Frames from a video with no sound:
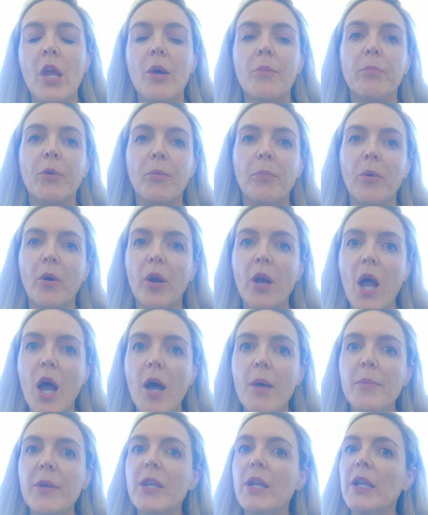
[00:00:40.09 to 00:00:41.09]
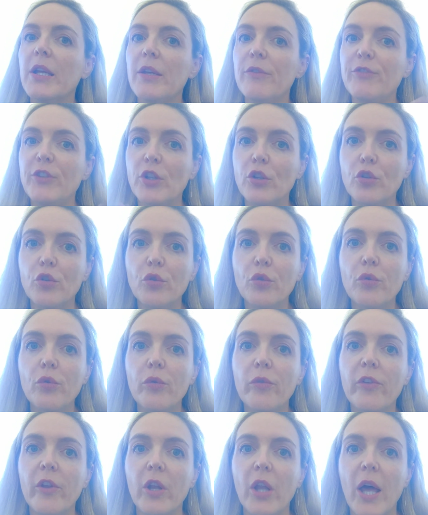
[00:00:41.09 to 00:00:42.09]
but more commonly, if you
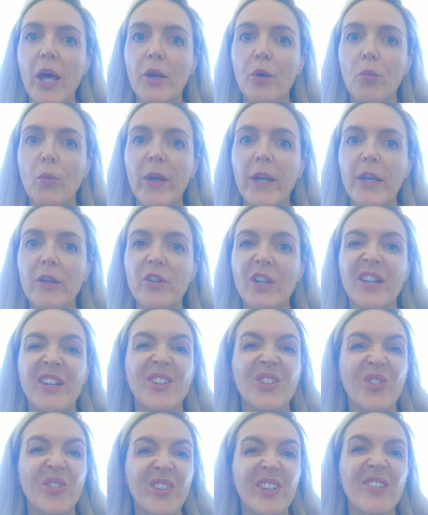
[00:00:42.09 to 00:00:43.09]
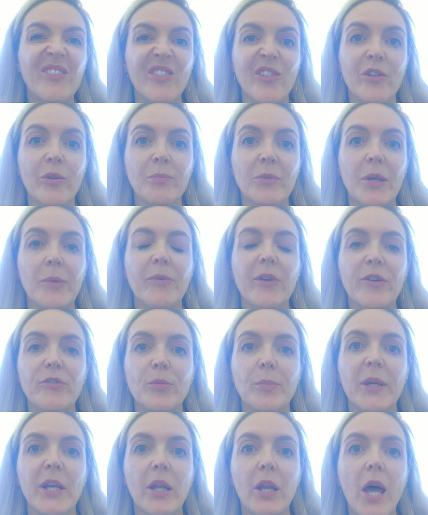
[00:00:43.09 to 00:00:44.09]
lose a lot of weight, and it doesn't even sometimes have to
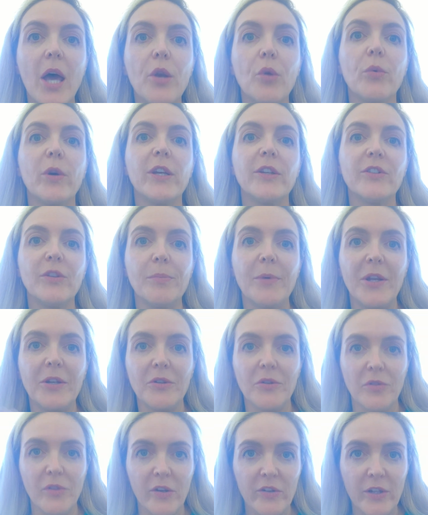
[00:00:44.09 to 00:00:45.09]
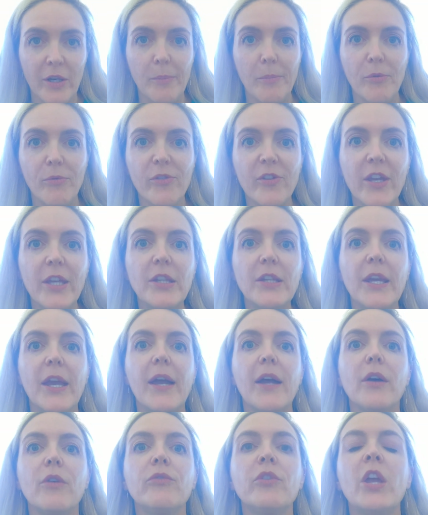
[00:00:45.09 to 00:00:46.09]
be a lot of weight, depending on the type of skin you
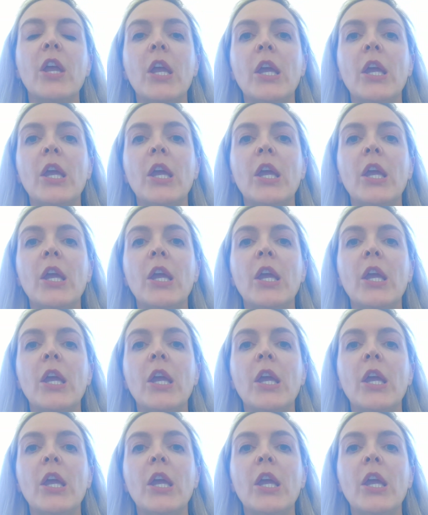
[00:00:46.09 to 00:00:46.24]
have,